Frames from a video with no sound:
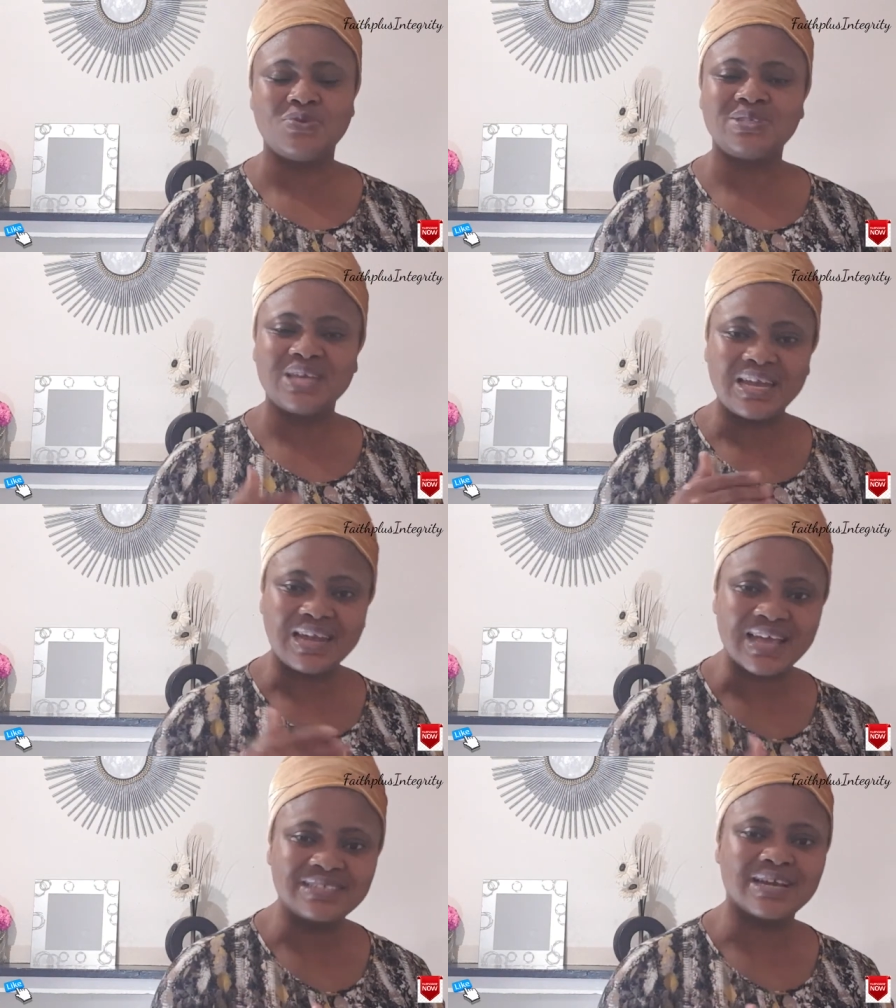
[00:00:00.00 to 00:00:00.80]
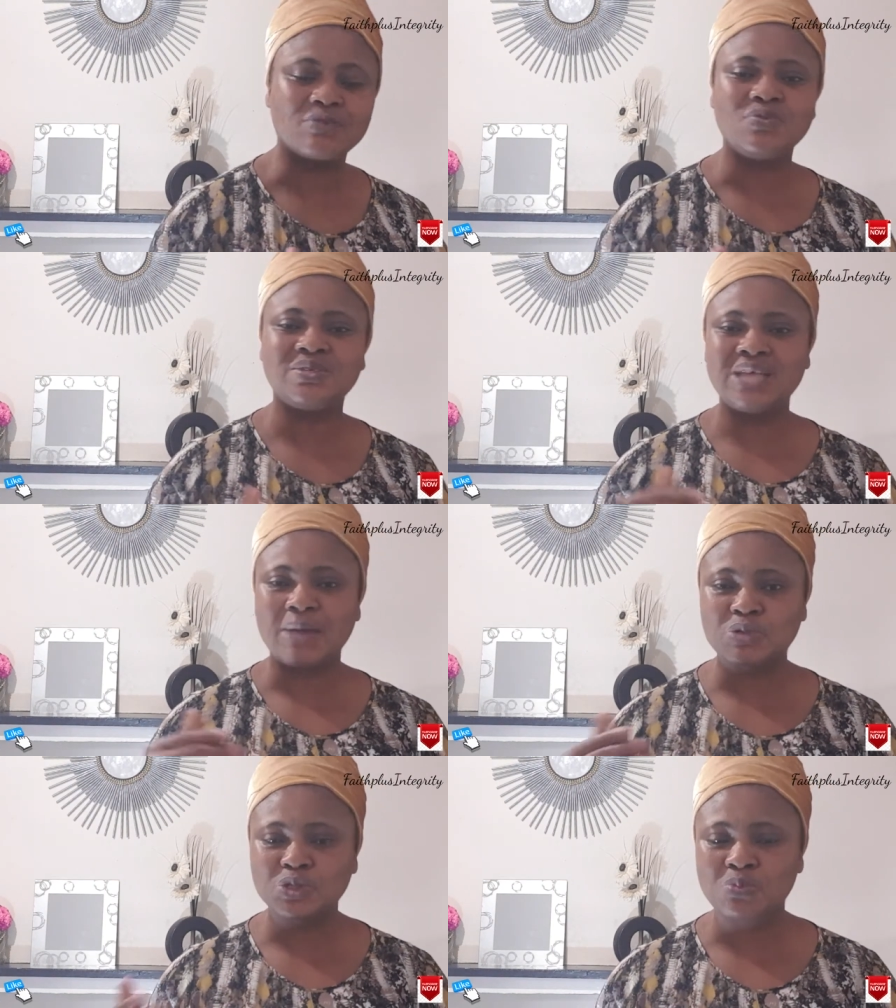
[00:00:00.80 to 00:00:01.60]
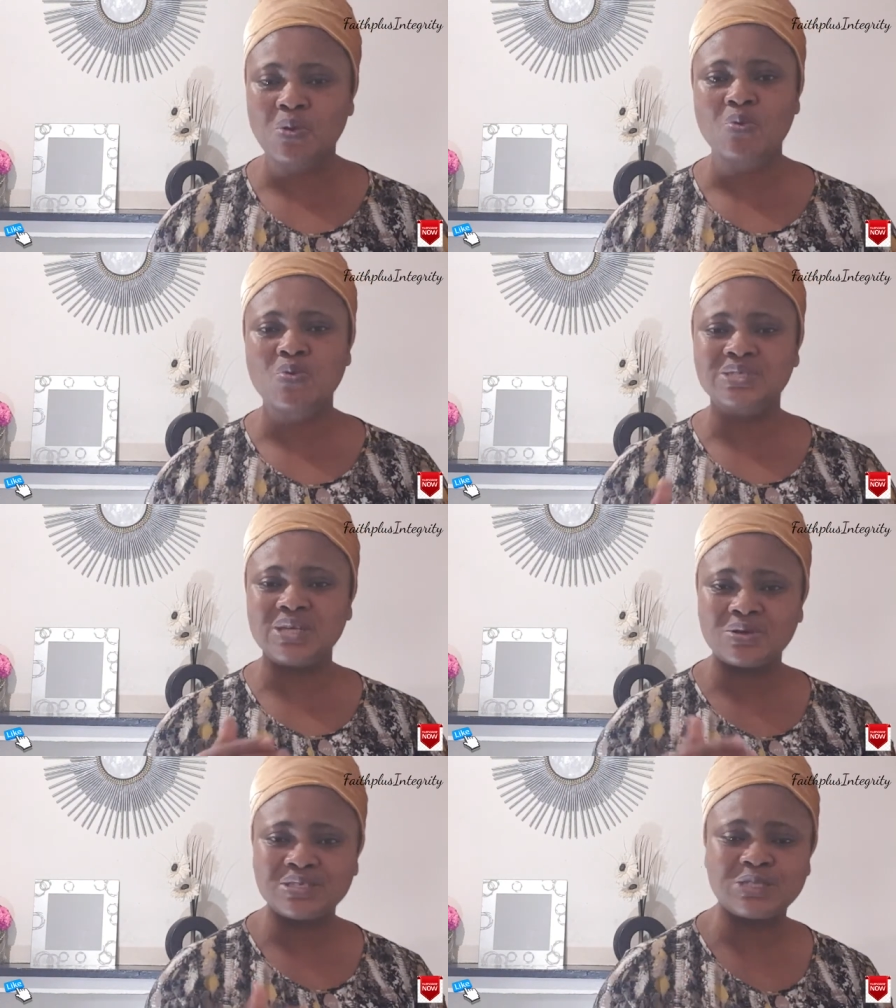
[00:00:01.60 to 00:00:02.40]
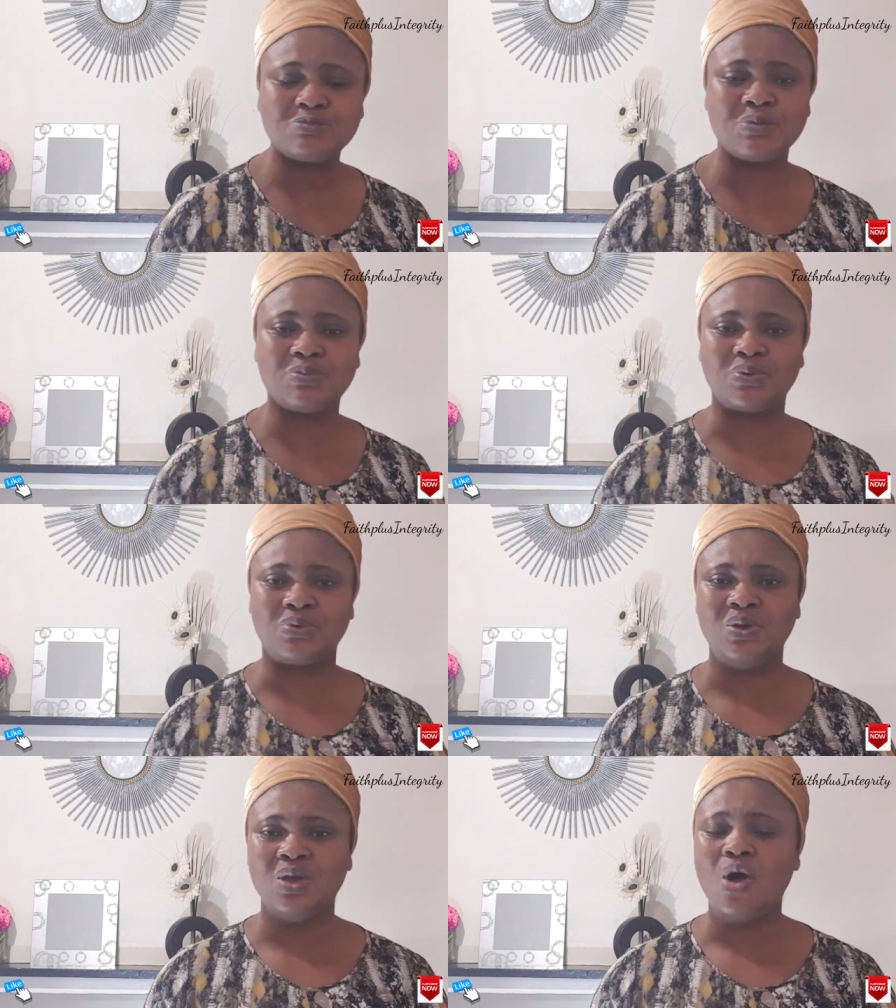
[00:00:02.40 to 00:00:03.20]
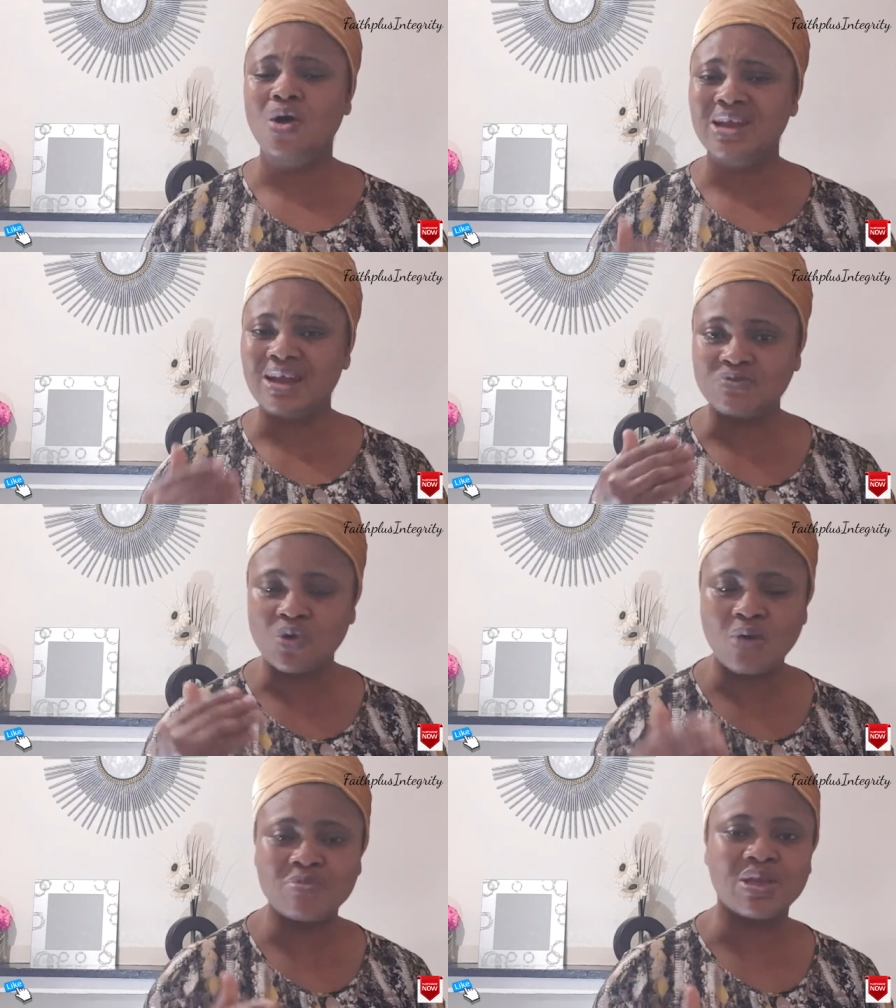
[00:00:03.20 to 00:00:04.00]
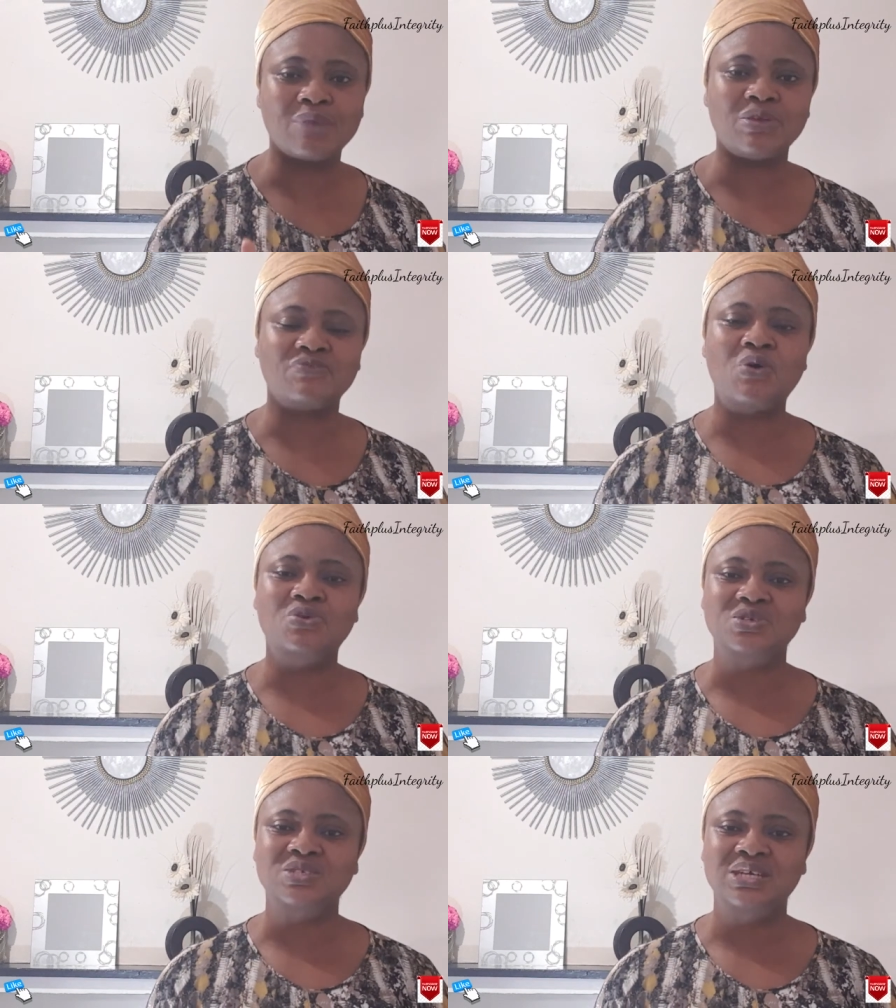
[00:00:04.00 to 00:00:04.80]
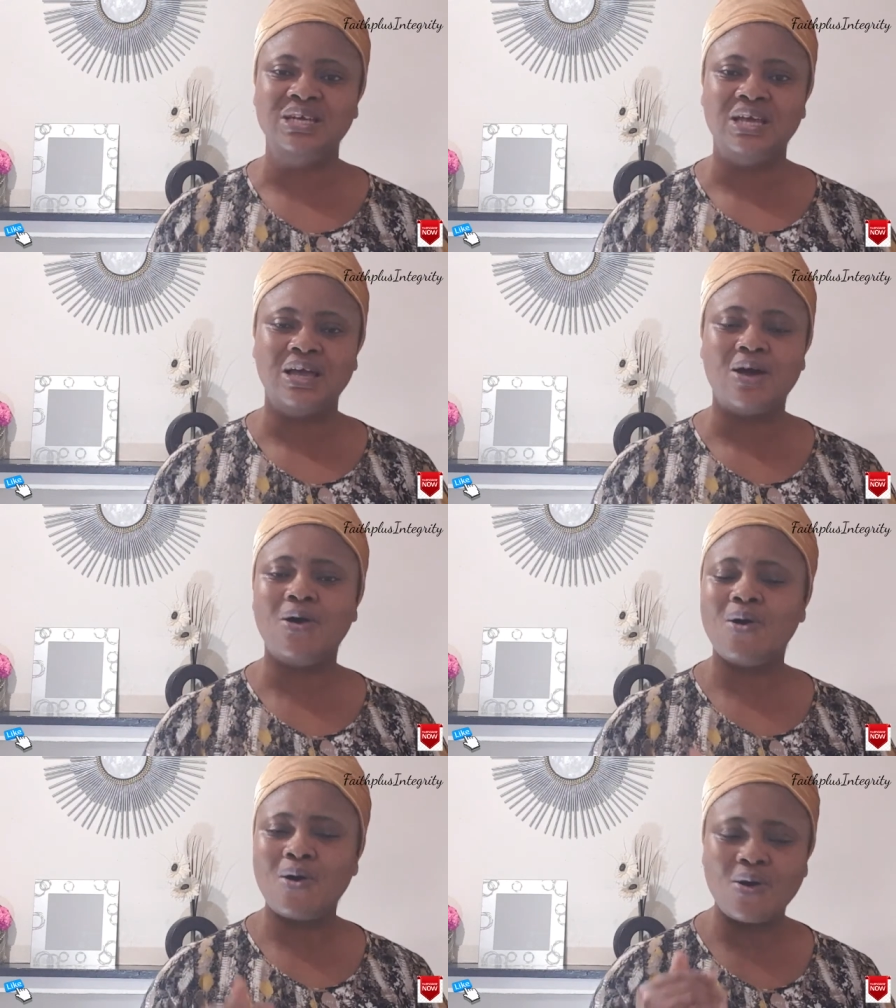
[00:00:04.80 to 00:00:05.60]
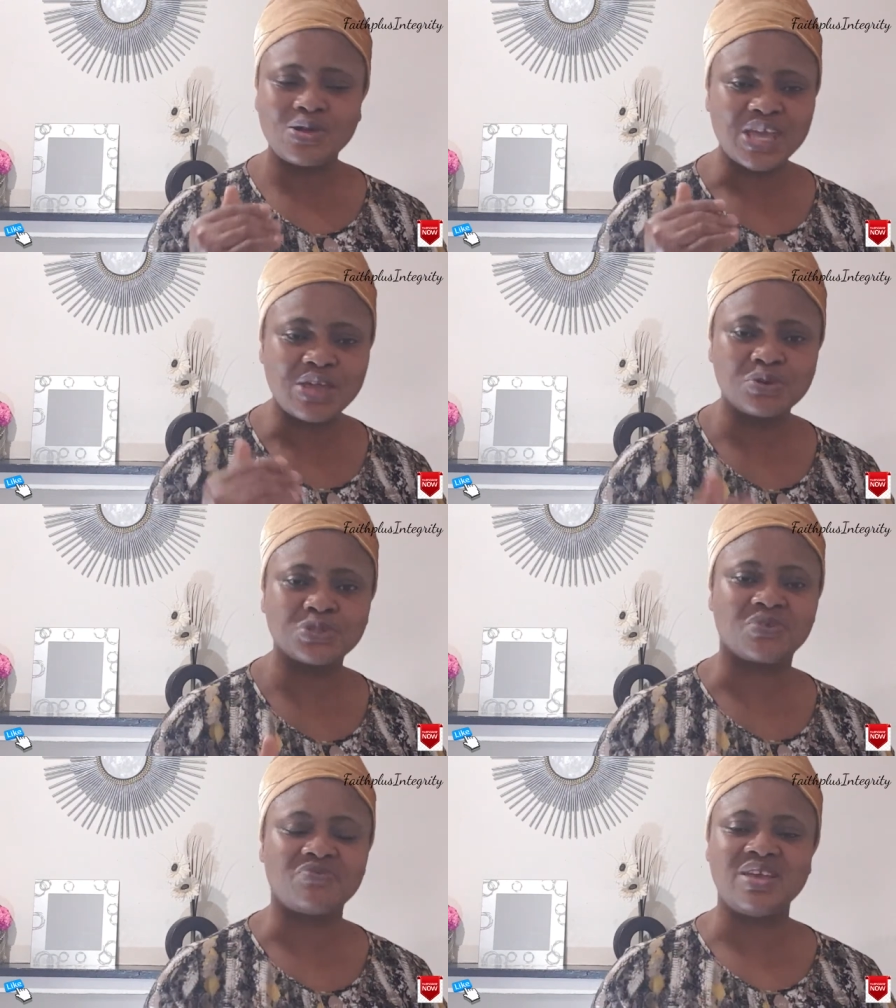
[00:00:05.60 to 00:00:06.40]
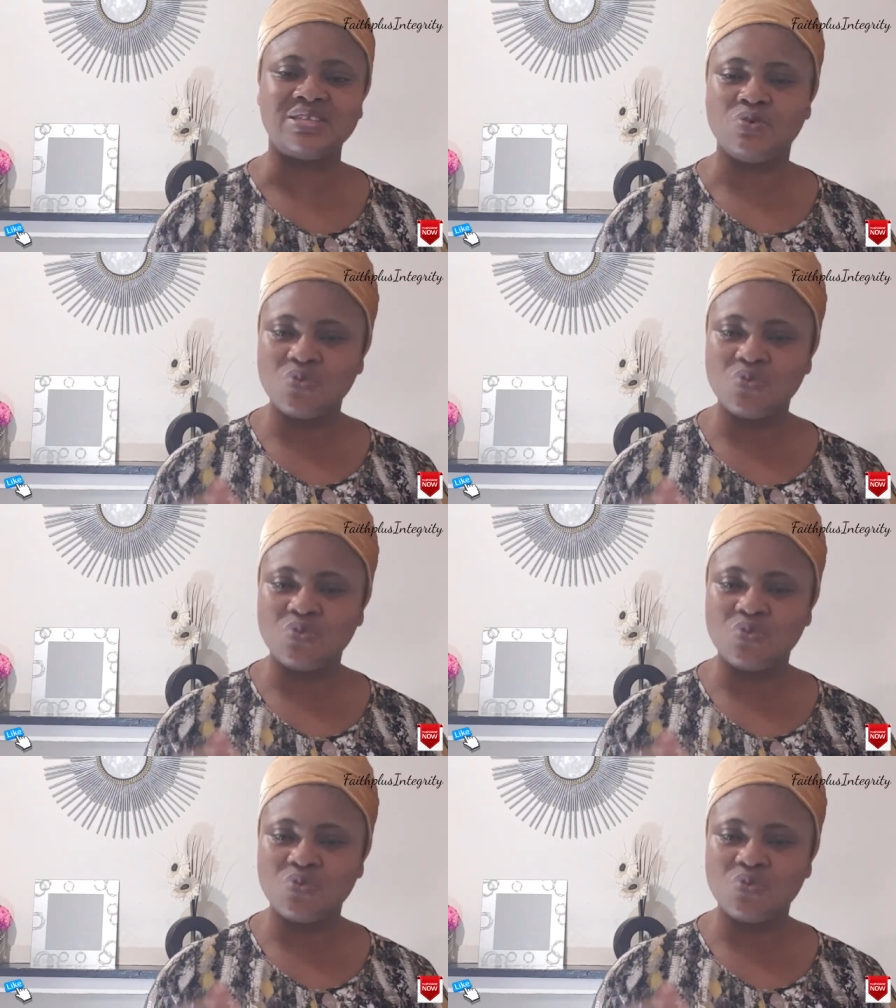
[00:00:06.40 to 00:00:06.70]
we'll see Elijah, we'll see Apostle Paul, we'll see all these people, all that have gone before us, all the heroes of faith.